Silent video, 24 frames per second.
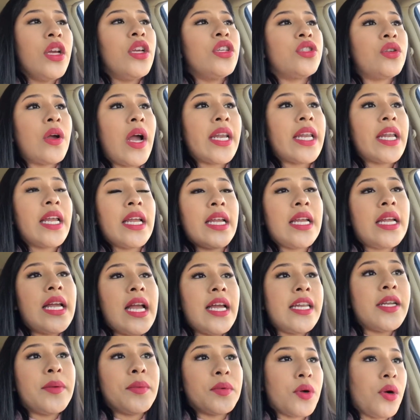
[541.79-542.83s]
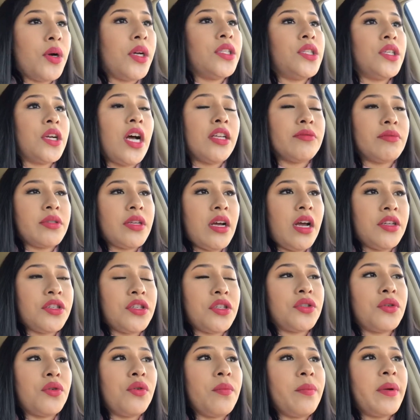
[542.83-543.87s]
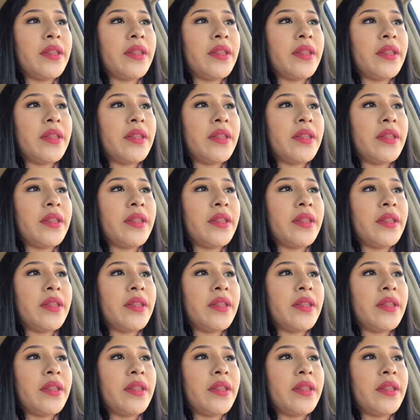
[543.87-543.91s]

So I didn't end up going to cosmetology school.